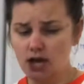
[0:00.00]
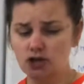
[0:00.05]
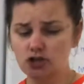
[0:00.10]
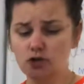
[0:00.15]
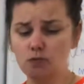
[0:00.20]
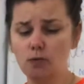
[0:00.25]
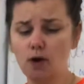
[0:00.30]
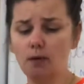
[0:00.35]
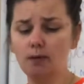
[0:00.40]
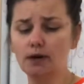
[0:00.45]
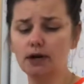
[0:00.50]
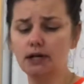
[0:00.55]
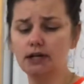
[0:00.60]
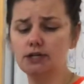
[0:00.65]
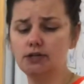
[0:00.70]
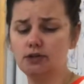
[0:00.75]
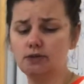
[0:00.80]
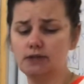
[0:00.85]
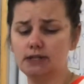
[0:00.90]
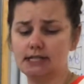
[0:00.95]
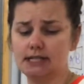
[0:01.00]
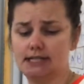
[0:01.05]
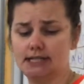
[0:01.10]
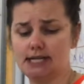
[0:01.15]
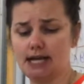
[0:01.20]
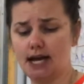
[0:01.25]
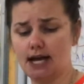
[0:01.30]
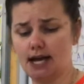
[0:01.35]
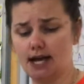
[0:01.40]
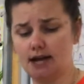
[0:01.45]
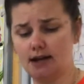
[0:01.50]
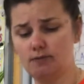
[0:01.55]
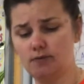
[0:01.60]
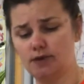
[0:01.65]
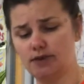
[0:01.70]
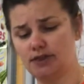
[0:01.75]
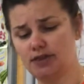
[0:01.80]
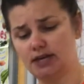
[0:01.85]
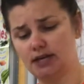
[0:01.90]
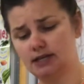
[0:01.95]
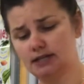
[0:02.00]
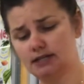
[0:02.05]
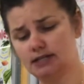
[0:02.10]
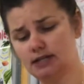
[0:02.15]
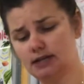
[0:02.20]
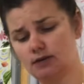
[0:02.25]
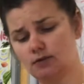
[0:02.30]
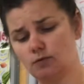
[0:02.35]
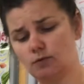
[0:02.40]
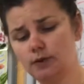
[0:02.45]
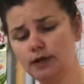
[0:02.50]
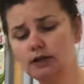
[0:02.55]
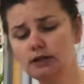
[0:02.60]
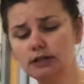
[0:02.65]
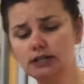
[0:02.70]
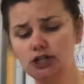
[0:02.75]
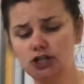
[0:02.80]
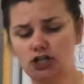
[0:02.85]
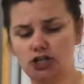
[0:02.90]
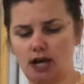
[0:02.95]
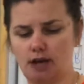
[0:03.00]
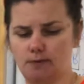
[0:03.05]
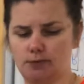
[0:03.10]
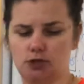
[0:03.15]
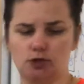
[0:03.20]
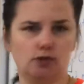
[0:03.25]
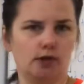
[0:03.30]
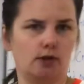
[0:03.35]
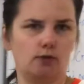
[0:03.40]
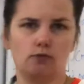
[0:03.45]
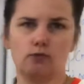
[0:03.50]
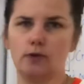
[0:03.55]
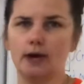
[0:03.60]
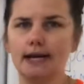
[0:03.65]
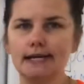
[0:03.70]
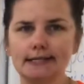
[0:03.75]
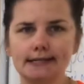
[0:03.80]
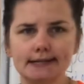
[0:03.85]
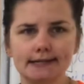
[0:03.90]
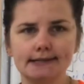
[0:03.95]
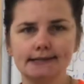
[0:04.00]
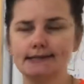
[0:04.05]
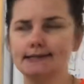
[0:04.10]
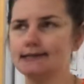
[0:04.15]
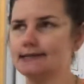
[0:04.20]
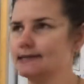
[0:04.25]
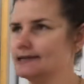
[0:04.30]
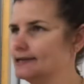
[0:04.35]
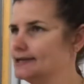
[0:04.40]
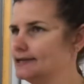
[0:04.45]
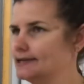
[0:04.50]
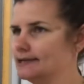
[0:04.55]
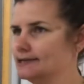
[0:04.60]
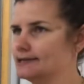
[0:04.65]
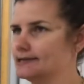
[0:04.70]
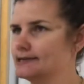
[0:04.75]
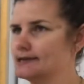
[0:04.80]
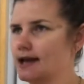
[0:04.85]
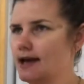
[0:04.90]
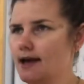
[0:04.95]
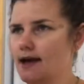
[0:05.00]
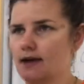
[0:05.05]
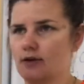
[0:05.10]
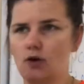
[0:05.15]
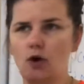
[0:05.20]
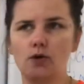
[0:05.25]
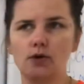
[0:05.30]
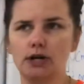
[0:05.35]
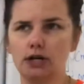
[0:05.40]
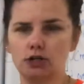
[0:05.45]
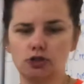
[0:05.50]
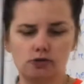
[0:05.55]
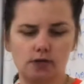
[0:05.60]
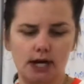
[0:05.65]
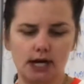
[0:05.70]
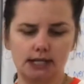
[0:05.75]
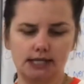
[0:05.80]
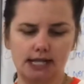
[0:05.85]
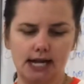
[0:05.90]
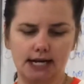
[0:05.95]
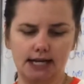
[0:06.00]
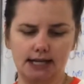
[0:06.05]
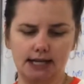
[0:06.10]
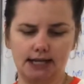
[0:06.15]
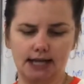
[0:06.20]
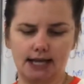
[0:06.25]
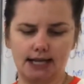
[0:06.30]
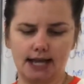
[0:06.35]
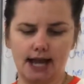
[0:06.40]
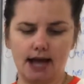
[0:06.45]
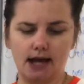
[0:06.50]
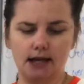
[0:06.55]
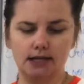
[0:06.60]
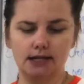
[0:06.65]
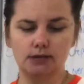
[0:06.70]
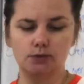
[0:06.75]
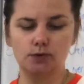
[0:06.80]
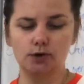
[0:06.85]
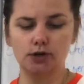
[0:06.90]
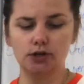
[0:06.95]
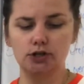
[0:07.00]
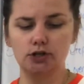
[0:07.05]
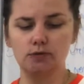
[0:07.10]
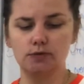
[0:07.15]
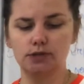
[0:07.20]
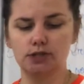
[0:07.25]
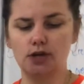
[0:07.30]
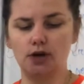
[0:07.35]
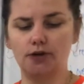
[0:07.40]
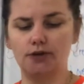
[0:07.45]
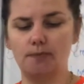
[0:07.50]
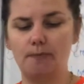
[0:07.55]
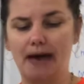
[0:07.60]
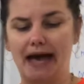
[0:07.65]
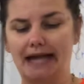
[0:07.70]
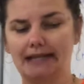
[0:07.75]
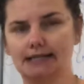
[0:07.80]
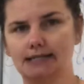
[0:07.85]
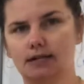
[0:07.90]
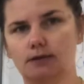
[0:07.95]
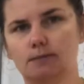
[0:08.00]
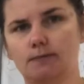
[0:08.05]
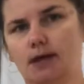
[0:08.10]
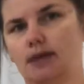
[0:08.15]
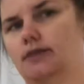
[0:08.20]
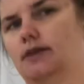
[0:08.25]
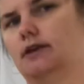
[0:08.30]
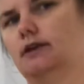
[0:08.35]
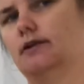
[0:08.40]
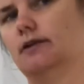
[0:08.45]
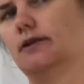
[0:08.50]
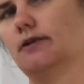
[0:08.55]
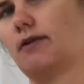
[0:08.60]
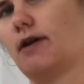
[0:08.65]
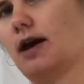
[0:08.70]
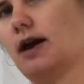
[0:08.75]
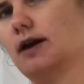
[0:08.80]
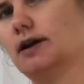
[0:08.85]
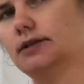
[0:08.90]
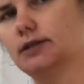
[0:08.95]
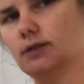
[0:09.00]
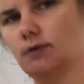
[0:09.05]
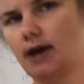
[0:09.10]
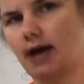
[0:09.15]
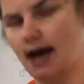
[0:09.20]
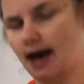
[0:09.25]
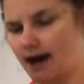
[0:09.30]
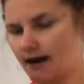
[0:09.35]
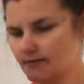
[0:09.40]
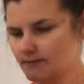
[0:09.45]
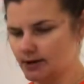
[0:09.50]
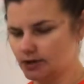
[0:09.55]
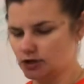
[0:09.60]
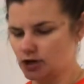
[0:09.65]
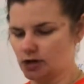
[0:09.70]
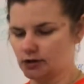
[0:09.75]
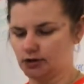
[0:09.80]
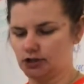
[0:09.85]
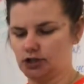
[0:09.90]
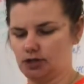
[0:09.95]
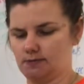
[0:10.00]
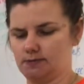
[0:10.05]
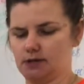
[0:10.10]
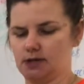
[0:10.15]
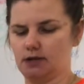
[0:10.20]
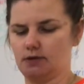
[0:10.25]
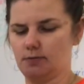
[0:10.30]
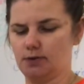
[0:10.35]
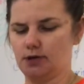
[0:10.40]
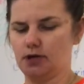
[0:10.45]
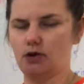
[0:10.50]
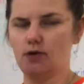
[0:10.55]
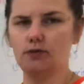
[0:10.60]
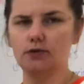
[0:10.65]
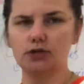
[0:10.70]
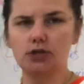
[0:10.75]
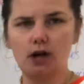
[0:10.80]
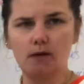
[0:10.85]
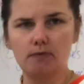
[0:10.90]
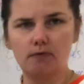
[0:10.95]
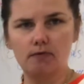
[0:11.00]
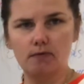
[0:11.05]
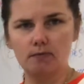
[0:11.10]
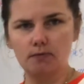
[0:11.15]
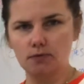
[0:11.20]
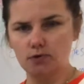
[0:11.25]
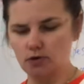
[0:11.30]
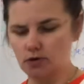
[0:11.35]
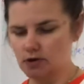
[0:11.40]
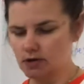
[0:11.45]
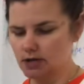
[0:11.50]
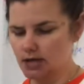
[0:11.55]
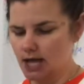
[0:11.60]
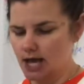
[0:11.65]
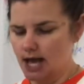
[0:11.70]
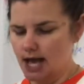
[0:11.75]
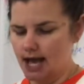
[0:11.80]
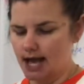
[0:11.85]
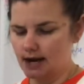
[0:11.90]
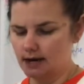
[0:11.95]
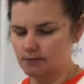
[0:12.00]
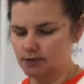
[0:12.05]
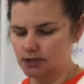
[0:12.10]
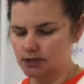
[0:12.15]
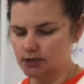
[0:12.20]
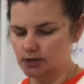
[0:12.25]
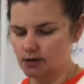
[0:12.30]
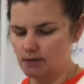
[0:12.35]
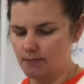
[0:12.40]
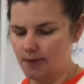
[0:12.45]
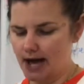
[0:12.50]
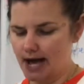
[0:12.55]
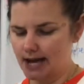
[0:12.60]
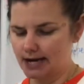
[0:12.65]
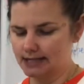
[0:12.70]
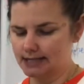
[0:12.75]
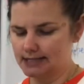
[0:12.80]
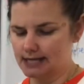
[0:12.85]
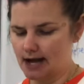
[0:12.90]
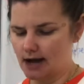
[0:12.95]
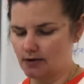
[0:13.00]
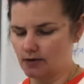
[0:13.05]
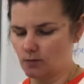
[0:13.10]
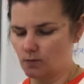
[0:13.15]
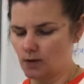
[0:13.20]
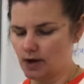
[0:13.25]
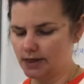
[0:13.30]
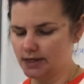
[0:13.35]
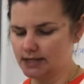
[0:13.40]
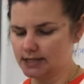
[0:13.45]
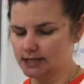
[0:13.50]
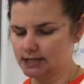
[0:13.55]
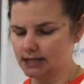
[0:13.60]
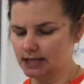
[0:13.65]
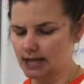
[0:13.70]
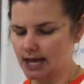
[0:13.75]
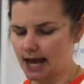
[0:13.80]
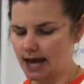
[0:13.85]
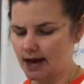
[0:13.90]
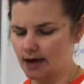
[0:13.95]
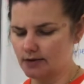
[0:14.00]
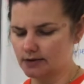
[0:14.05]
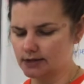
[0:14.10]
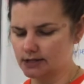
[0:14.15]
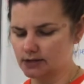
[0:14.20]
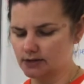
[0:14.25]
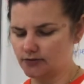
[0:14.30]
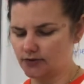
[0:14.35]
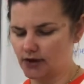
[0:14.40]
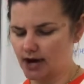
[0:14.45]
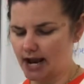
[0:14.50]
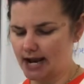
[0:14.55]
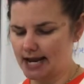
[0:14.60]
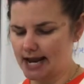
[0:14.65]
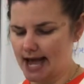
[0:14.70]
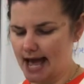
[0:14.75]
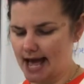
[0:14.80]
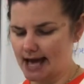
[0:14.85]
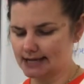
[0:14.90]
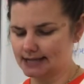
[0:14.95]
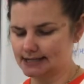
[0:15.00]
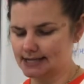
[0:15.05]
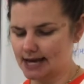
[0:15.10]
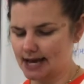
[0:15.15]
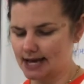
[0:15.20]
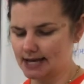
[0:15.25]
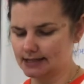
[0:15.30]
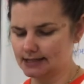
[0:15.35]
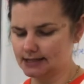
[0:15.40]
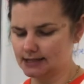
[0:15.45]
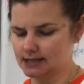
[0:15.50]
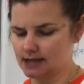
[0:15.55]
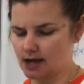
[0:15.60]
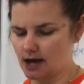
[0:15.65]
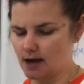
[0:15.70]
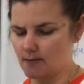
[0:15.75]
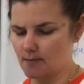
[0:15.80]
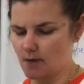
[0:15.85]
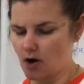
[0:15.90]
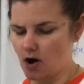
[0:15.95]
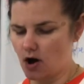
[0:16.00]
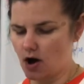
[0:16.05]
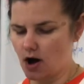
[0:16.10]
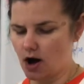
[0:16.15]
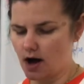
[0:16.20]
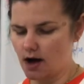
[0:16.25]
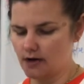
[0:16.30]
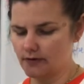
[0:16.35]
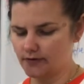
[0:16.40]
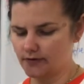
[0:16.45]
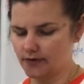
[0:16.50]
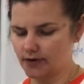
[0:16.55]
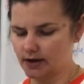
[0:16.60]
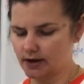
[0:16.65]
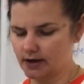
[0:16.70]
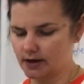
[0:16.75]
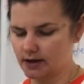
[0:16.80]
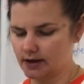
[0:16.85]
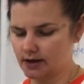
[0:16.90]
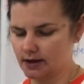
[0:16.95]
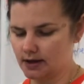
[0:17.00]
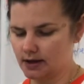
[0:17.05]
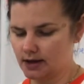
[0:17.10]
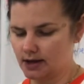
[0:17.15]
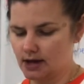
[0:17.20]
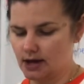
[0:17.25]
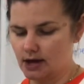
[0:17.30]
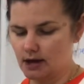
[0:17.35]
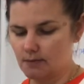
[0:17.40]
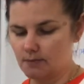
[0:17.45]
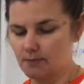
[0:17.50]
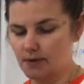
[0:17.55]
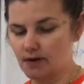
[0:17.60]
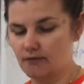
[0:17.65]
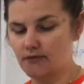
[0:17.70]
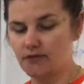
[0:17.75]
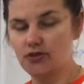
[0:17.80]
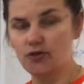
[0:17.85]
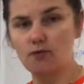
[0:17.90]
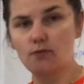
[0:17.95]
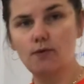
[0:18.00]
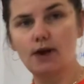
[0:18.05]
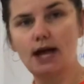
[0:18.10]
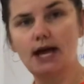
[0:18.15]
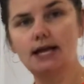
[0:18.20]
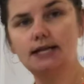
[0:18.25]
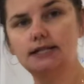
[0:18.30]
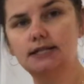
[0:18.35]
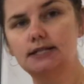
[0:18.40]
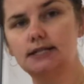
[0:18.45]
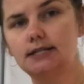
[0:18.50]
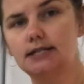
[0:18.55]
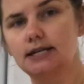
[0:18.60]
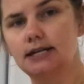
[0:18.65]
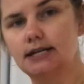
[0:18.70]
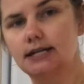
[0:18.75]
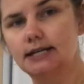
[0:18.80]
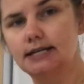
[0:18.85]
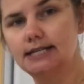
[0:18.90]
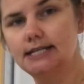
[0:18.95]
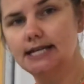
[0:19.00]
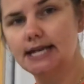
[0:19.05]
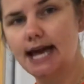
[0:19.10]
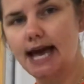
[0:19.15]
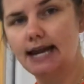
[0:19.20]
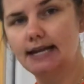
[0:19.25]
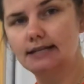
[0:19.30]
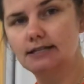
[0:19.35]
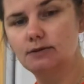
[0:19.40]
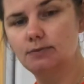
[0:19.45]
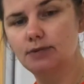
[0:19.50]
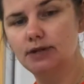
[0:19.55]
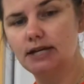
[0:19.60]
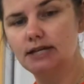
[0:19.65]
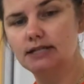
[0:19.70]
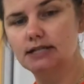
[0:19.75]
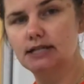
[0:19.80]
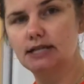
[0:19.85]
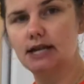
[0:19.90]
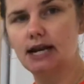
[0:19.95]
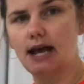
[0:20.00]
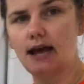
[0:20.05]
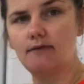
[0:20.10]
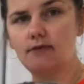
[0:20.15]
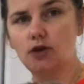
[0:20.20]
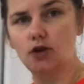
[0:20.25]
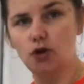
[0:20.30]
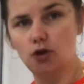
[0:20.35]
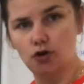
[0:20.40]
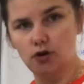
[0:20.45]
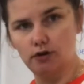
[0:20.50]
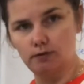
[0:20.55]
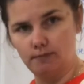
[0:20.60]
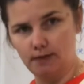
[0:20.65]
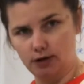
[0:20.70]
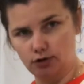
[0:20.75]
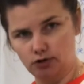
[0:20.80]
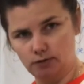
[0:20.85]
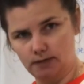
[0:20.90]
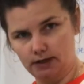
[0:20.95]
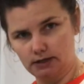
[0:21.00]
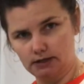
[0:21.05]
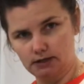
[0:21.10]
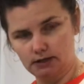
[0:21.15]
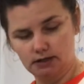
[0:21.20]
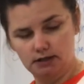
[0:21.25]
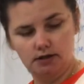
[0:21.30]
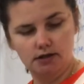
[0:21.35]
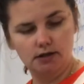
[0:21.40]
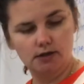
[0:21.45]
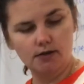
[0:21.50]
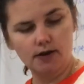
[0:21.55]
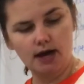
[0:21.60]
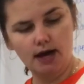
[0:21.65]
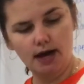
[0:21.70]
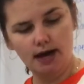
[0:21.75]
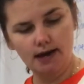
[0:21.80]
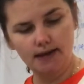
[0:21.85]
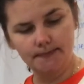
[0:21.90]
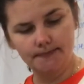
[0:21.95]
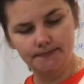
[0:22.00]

So what we're gonna do instead with things that are weirdly shaped, so like raisins, seeds, coconut shreds, anything like that, is we're gonna do what's called the pat down method, okay? So I have my chocolate chips, I'm gonna put it over top of a bowl, and I'm just gonna pat it down. And what this allows is for any excess to come off, but for the rest to get into place so that I have a good measurement, okay?